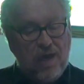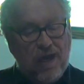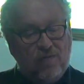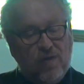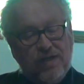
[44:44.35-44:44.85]

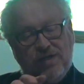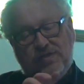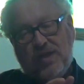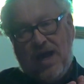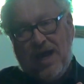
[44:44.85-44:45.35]
And what
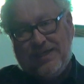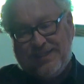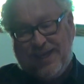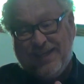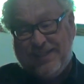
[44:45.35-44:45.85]
does
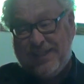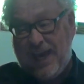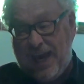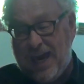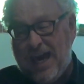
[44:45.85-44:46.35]
Isaiah
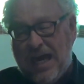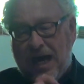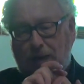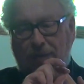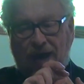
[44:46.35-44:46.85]
say
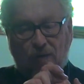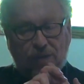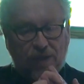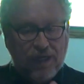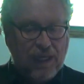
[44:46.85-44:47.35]

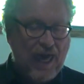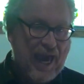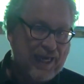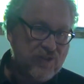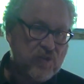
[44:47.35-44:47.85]
about the
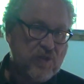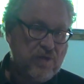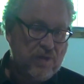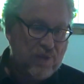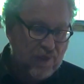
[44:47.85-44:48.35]
last
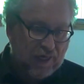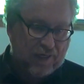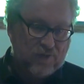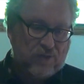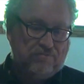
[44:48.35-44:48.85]

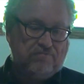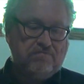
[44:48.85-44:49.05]
things?